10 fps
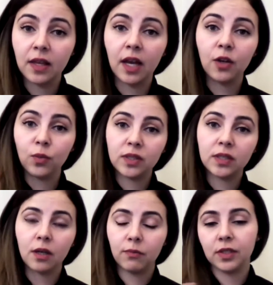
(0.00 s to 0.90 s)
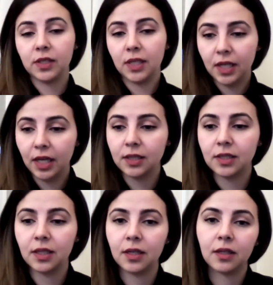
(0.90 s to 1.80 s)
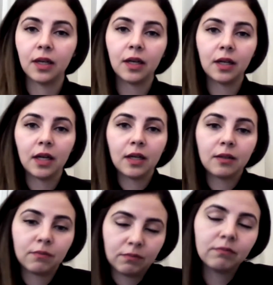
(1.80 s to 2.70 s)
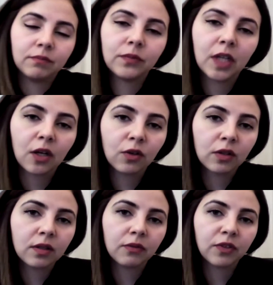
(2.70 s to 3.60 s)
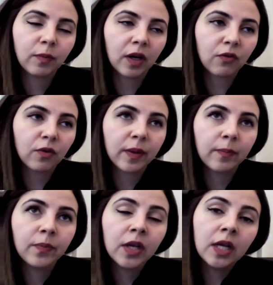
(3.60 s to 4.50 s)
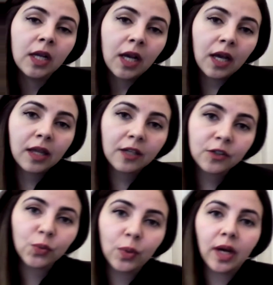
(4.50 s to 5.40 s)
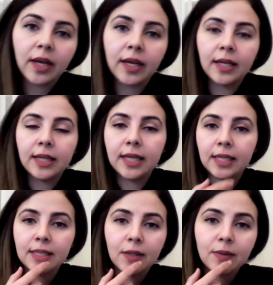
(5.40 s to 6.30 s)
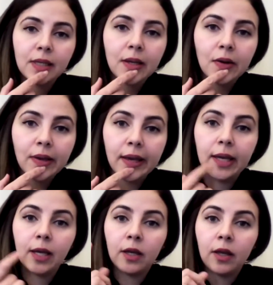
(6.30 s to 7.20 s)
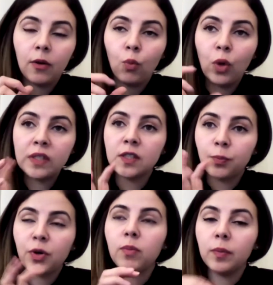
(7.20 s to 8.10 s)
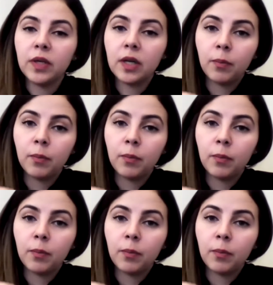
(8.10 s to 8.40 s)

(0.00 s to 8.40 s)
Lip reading: I would obviously get not a good feedback from them. And that's why in the end, I was like, okay, what's the problem here?